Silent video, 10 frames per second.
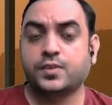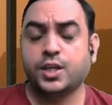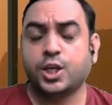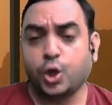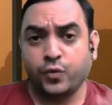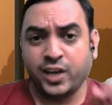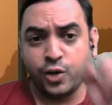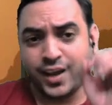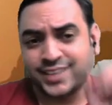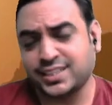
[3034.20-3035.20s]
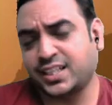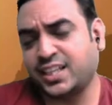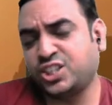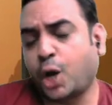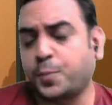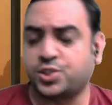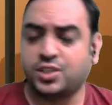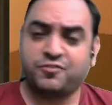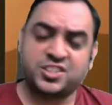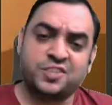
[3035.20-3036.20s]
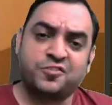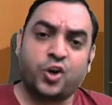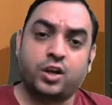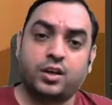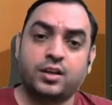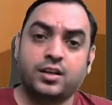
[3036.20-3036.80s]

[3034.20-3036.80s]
Now, will you exercise the option first of all?